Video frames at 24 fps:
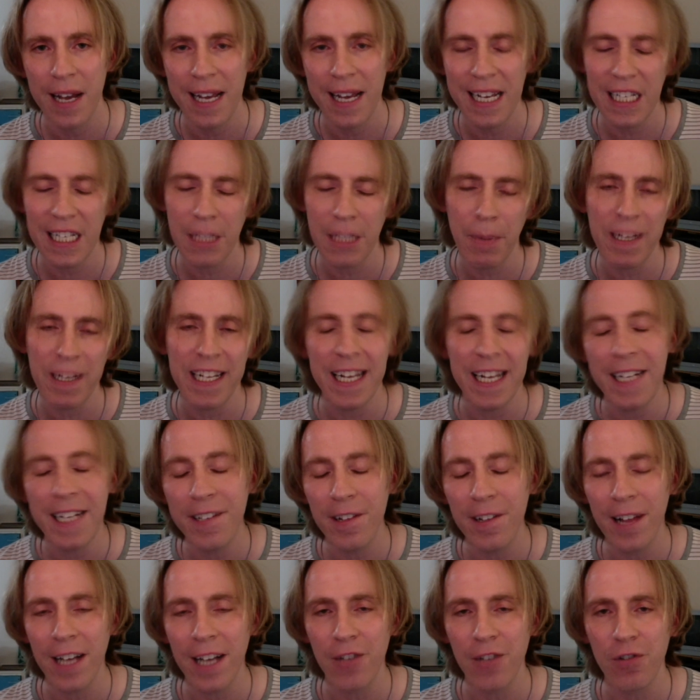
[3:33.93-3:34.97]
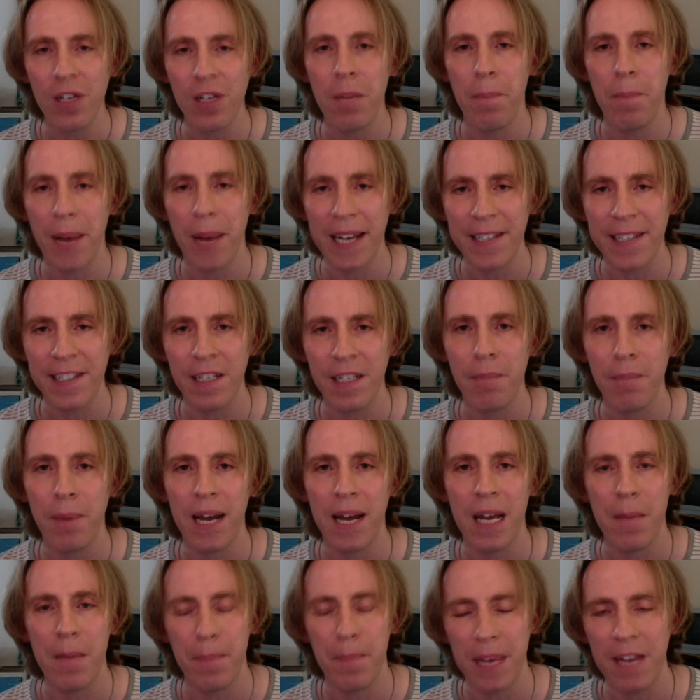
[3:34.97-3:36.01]
He has been intellectually bested
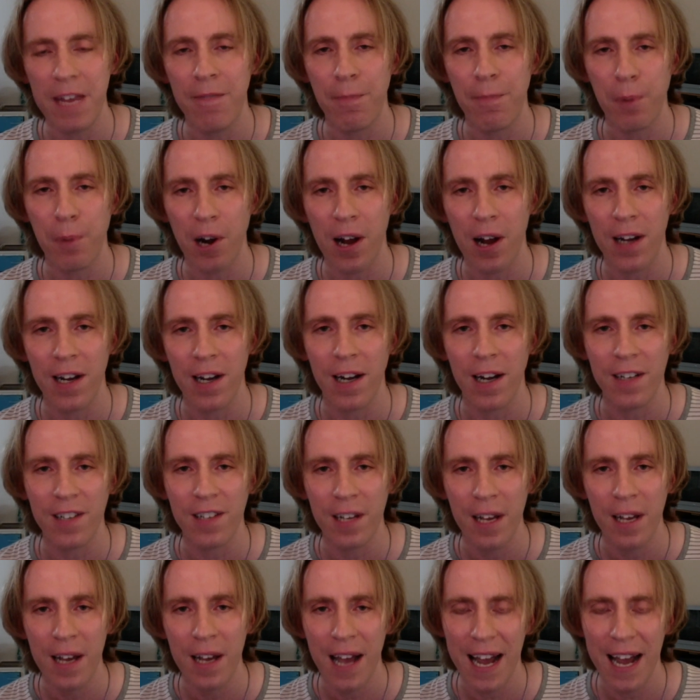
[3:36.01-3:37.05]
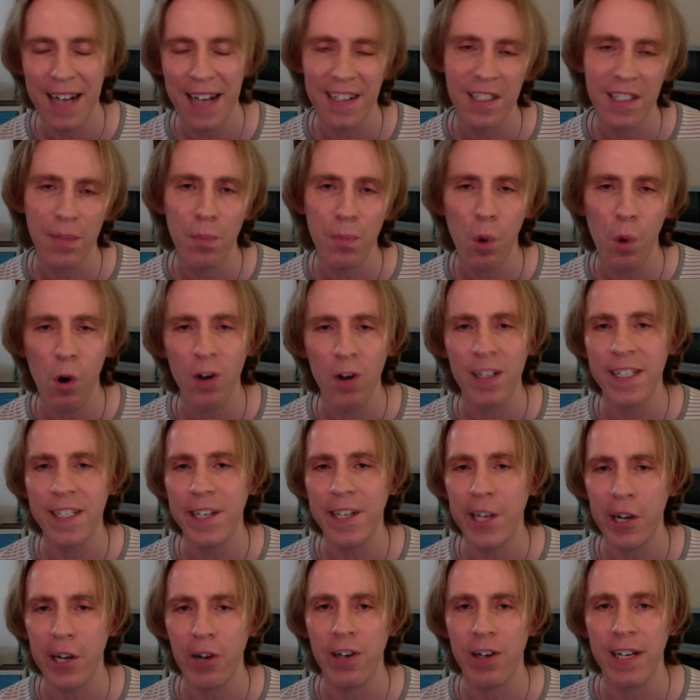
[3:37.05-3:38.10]
by a beef product and is more
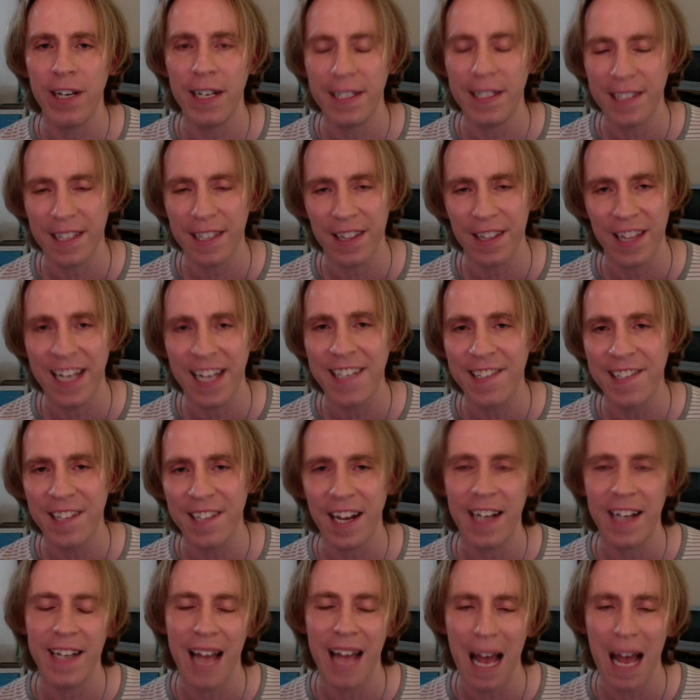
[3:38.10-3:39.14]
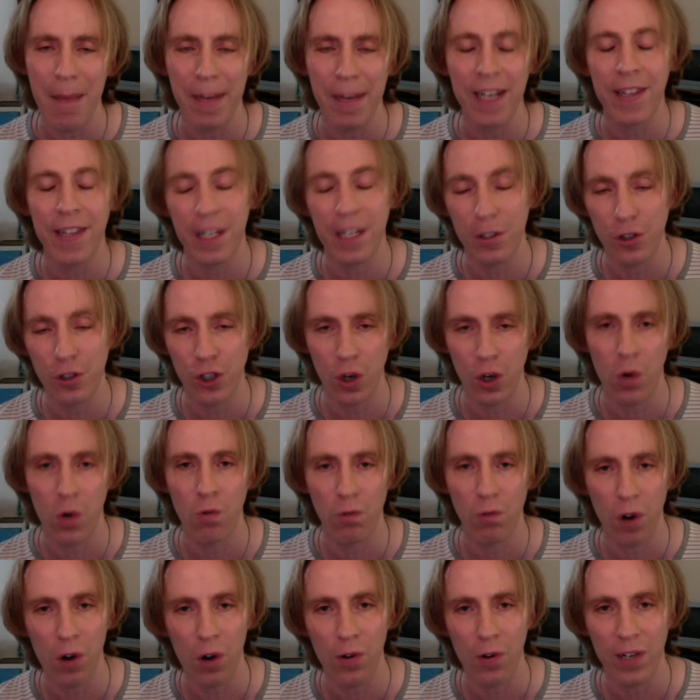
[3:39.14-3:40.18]
incurious and less dynamic than Joe
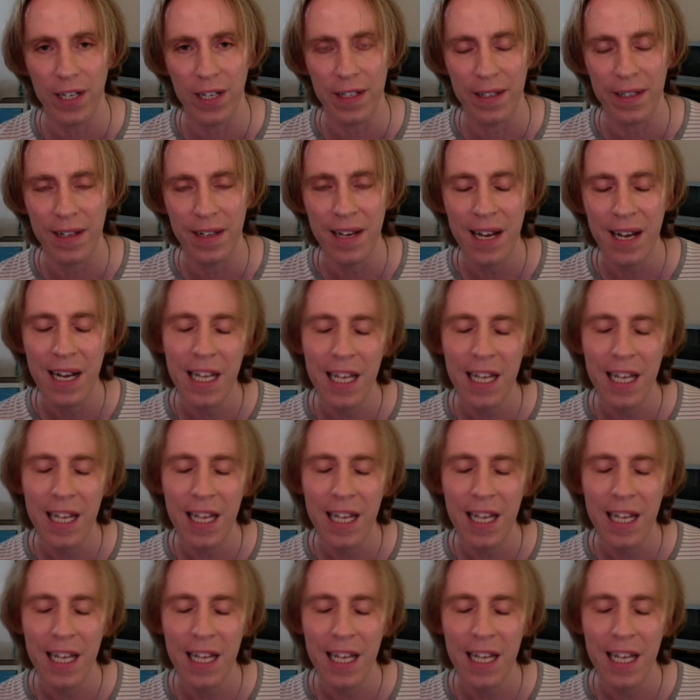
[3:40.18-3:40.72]
Rogan.